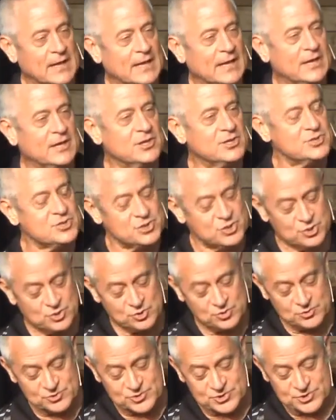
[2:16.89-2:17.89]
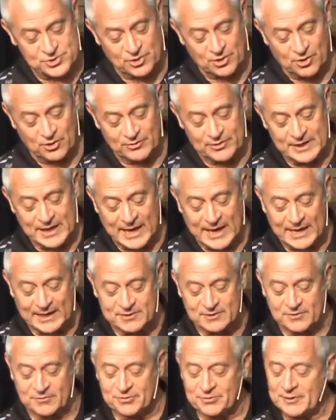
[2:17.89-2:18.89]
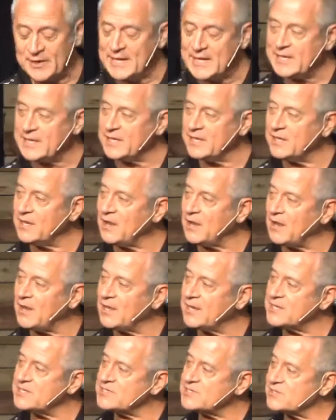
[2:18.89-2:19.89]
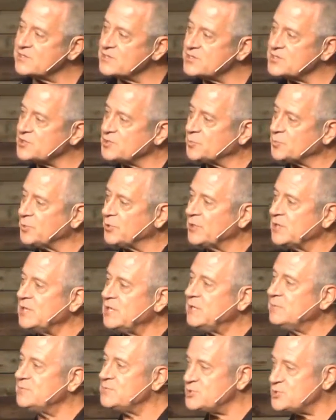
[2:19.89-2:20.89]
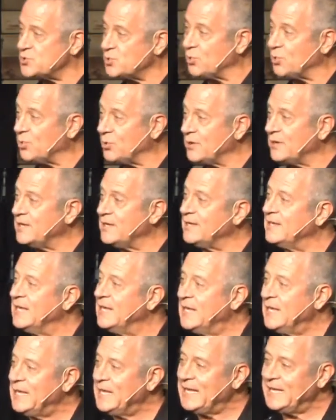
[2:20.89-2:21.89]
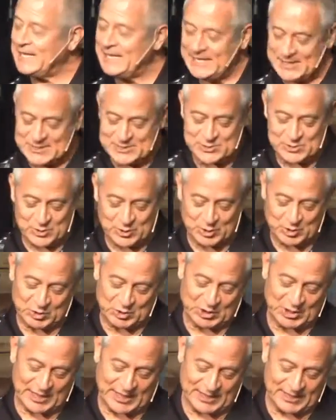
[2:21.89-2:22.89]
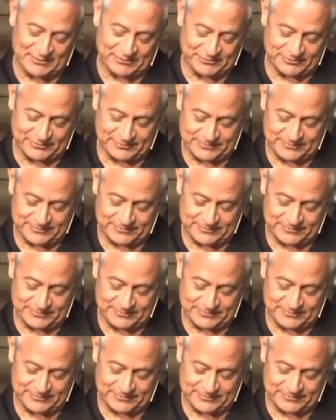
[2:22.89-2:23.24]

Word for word: And a Jew saw the act of thanking God as the supreme joy in his or her life.